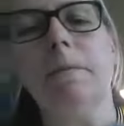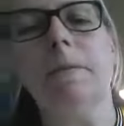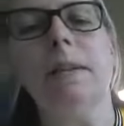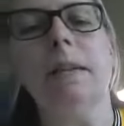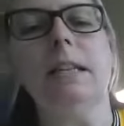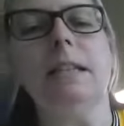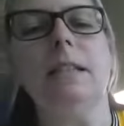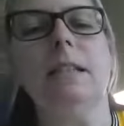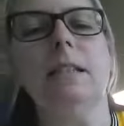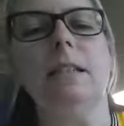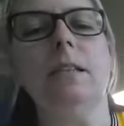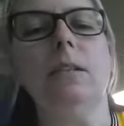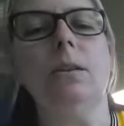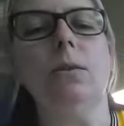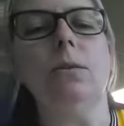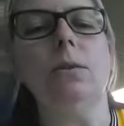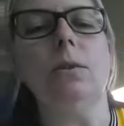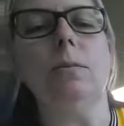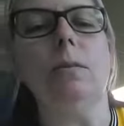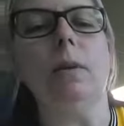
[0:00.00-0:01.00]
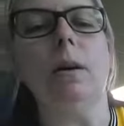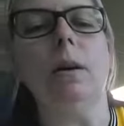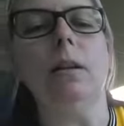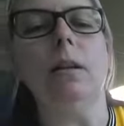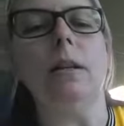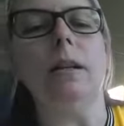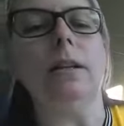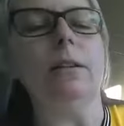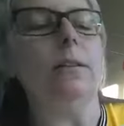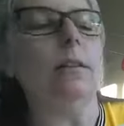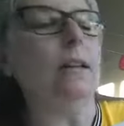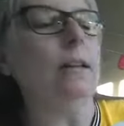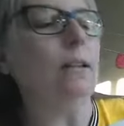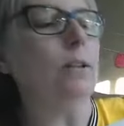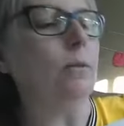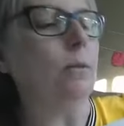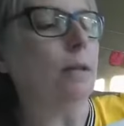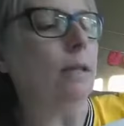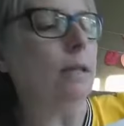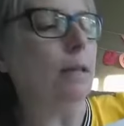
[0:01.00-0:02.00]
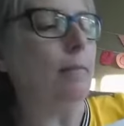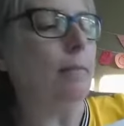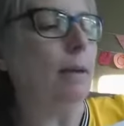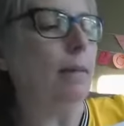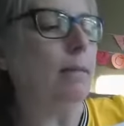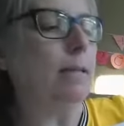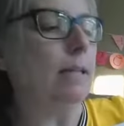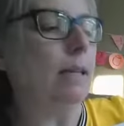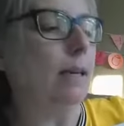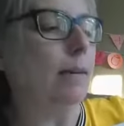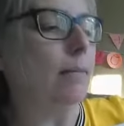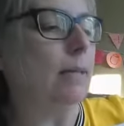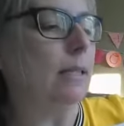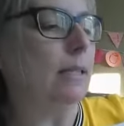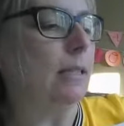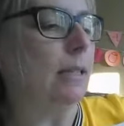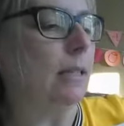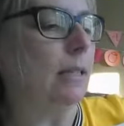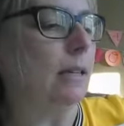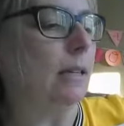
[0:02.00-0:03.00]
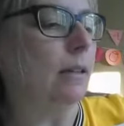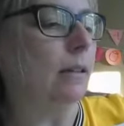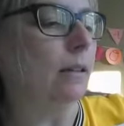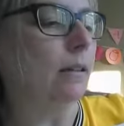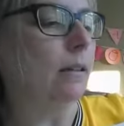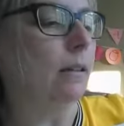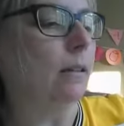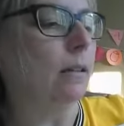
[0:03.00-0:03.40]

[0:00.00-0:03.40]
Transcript: It's so sparkly. You'd think there were little baby diamonds in there.